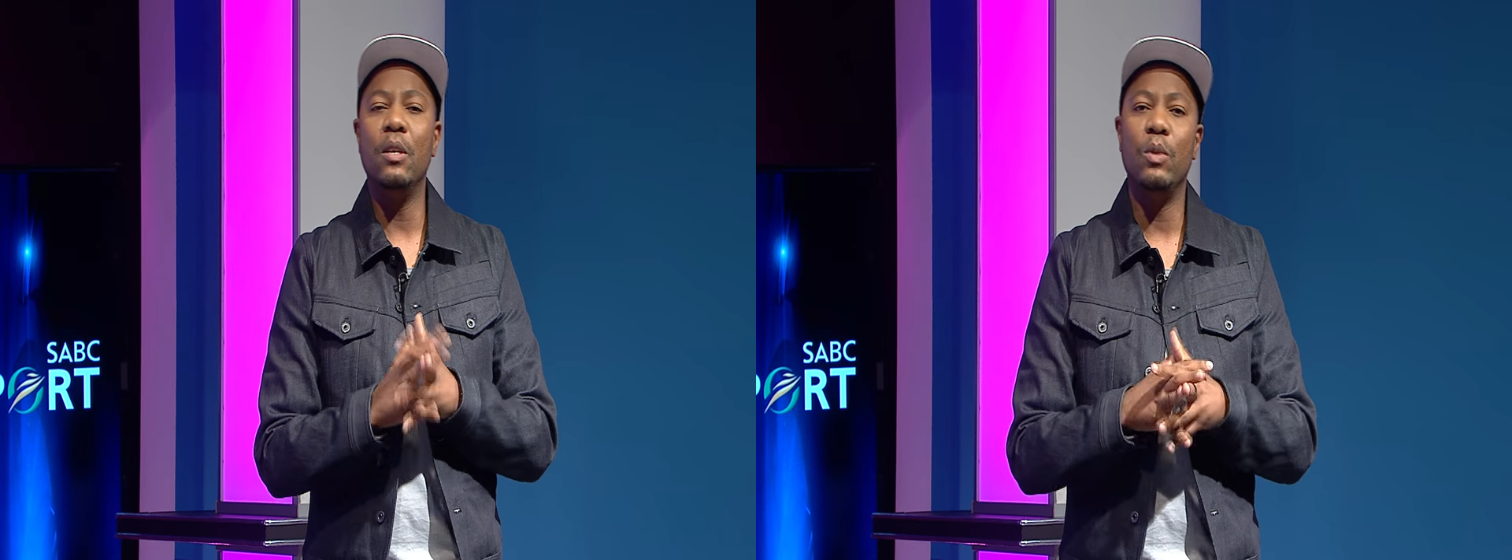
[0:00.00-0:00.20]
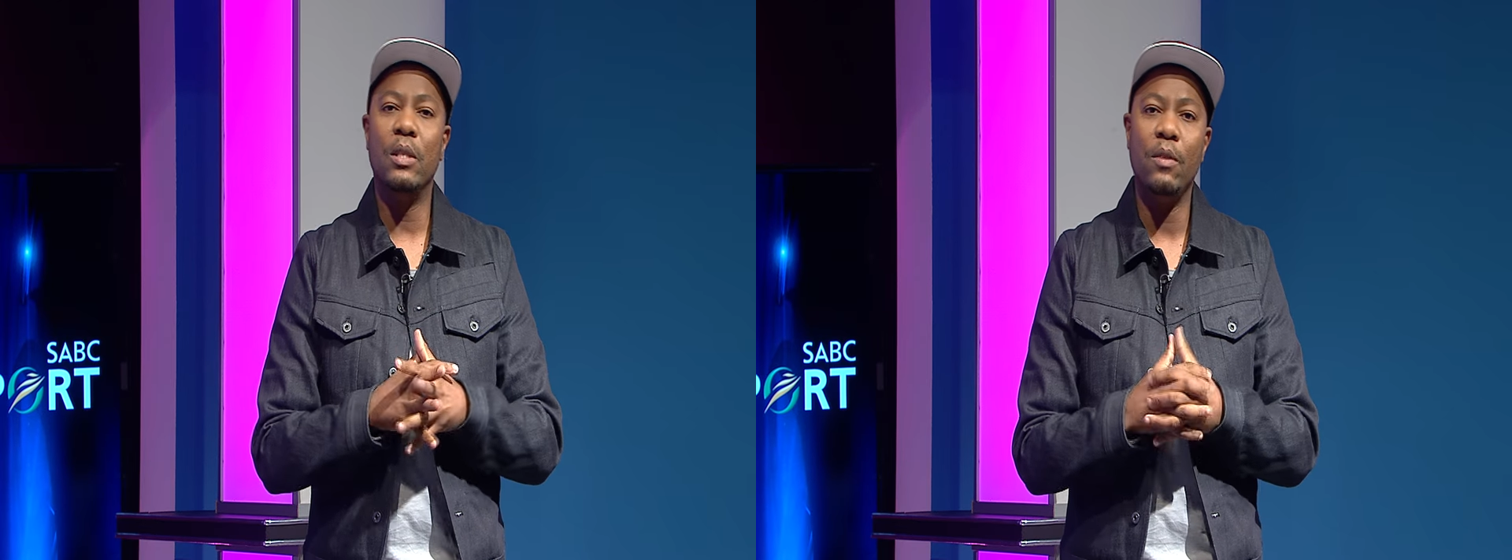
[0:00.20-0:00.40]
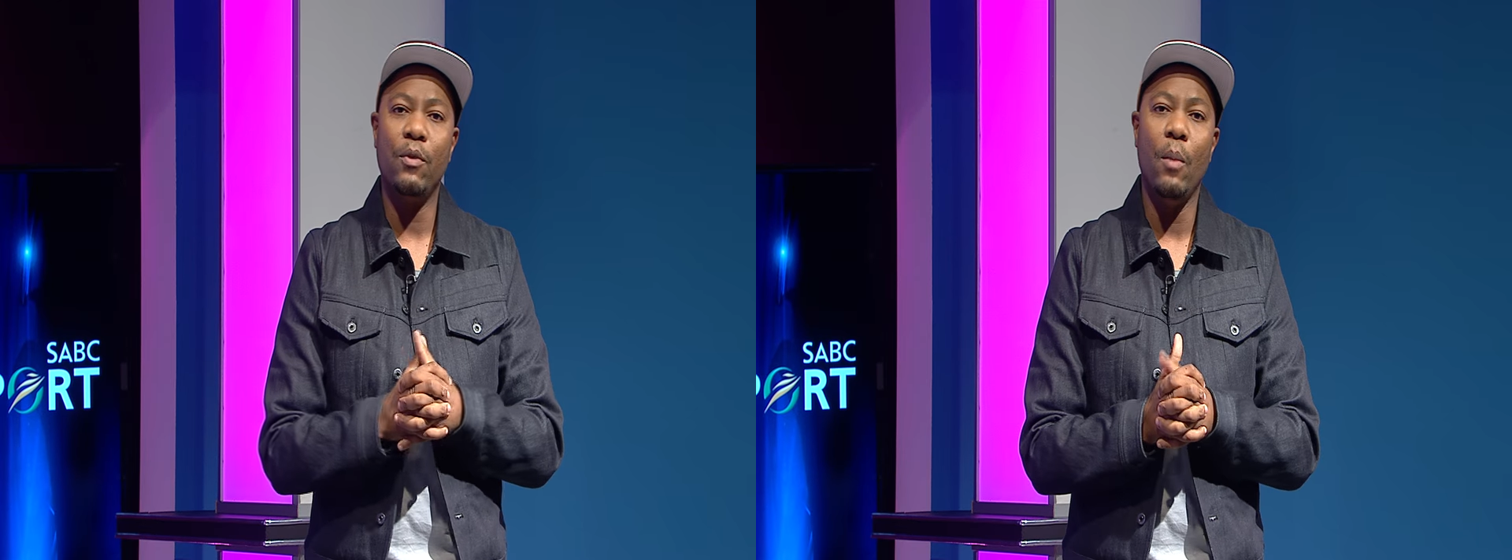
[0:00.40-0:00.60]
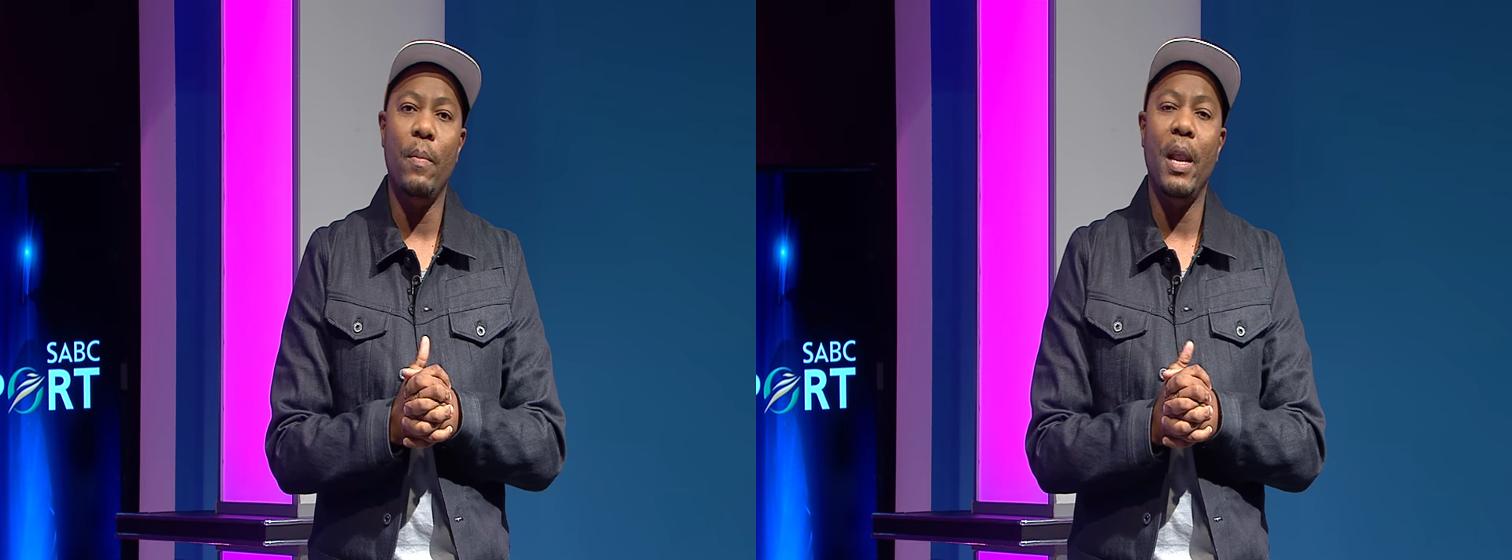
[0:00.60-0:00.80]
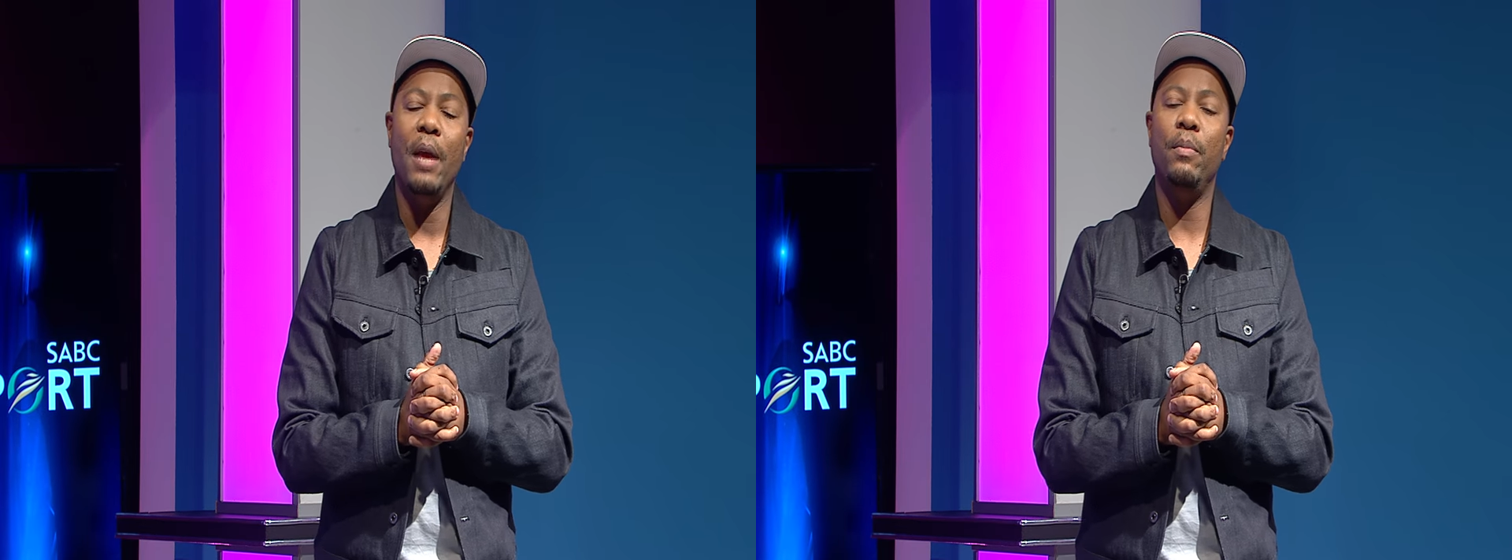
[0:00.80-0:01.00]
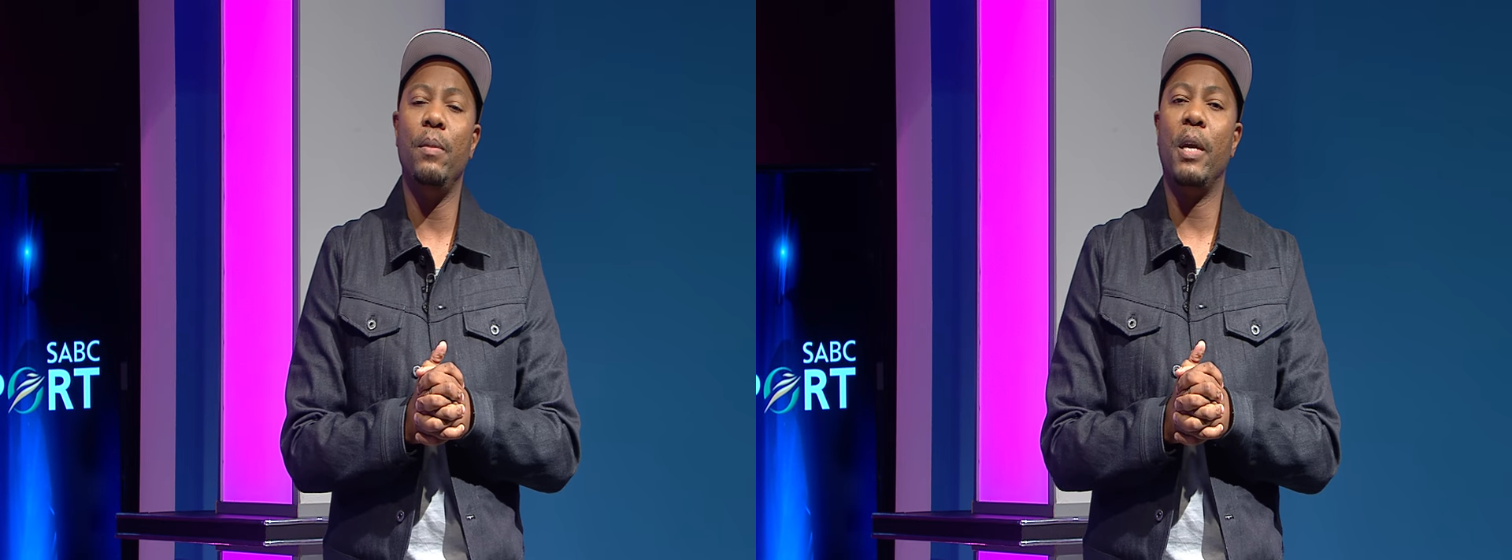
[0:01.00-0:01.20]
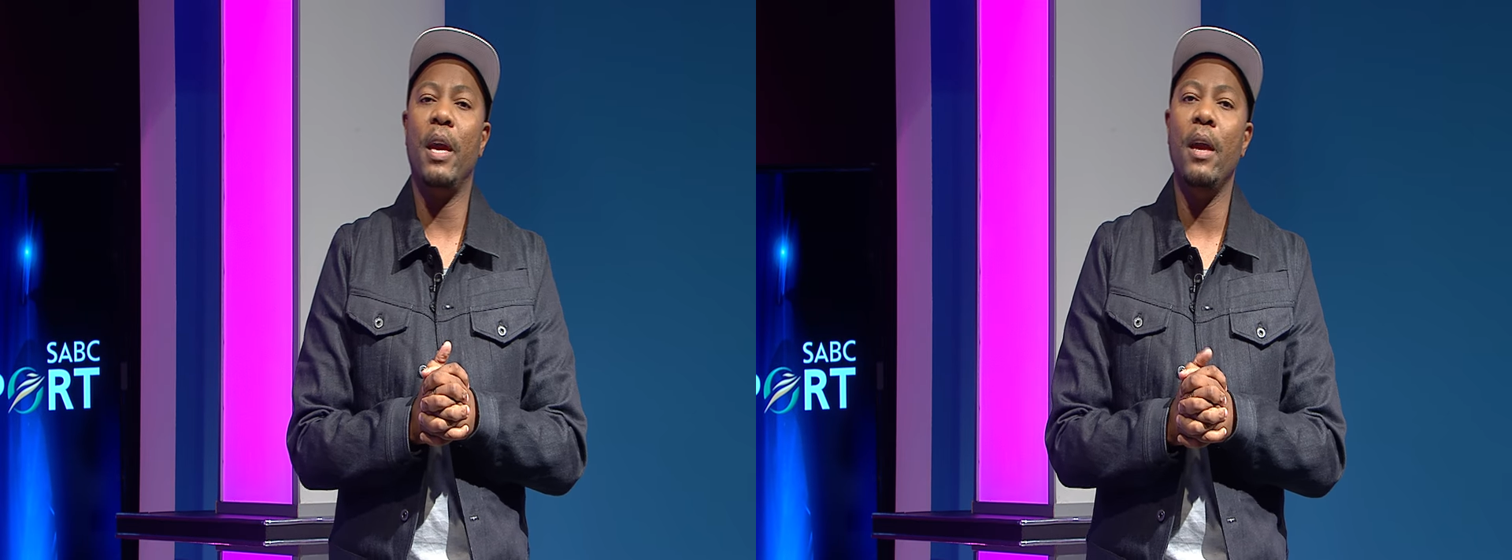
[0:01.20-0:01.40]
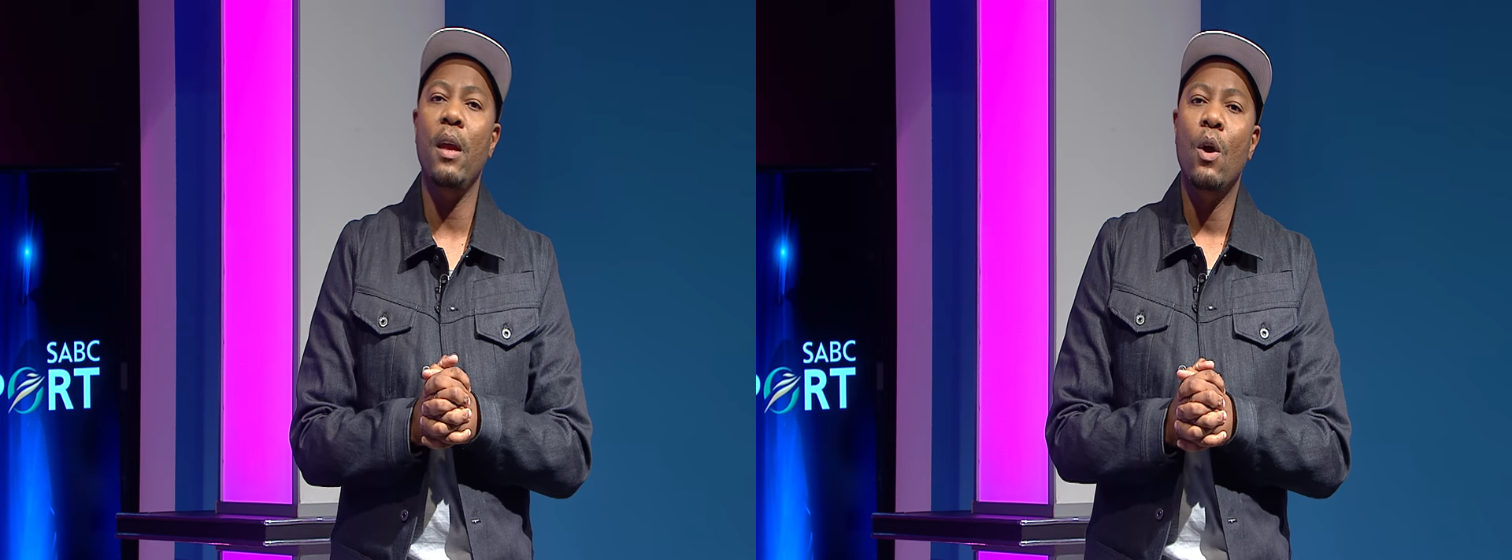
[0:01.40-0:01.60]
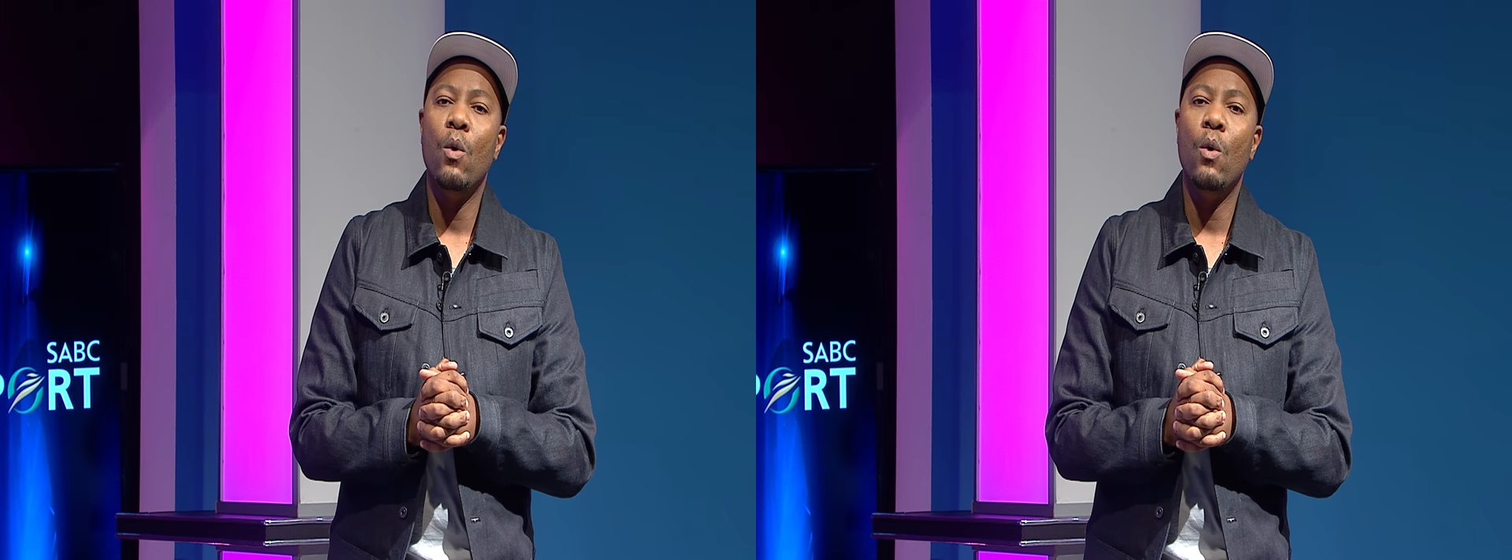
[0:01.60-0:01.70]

with Steve Komphela and BBK.